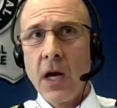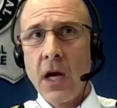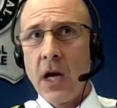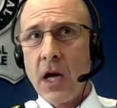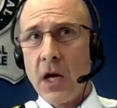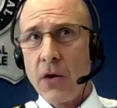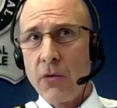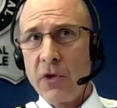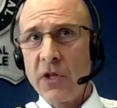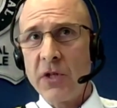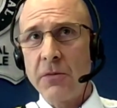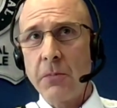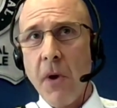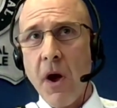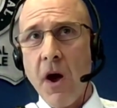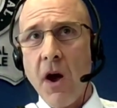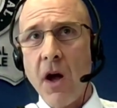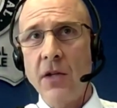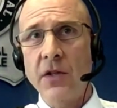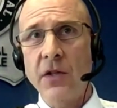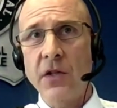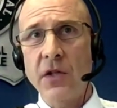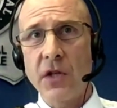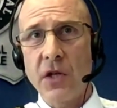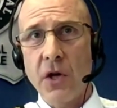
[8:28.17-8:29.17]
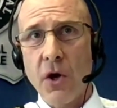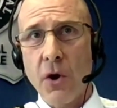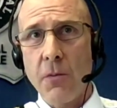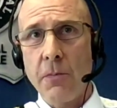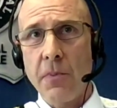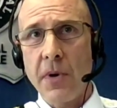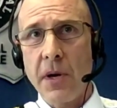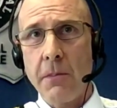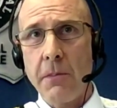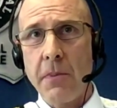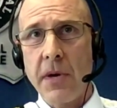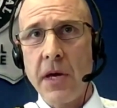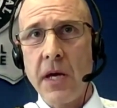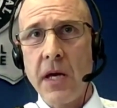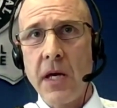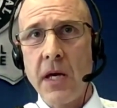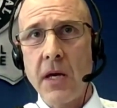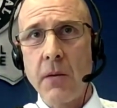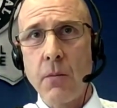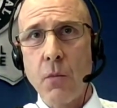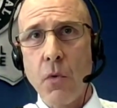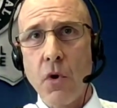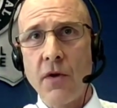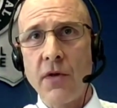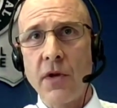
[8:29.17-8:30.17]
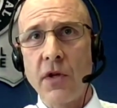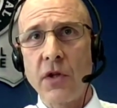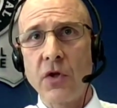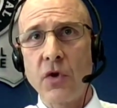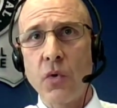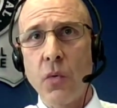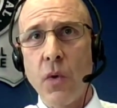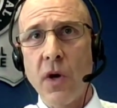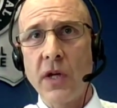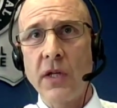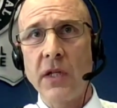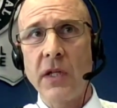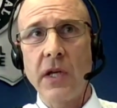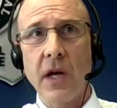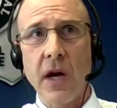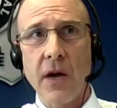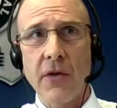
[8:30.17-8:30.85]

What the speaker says: In response, the OPP and more than 20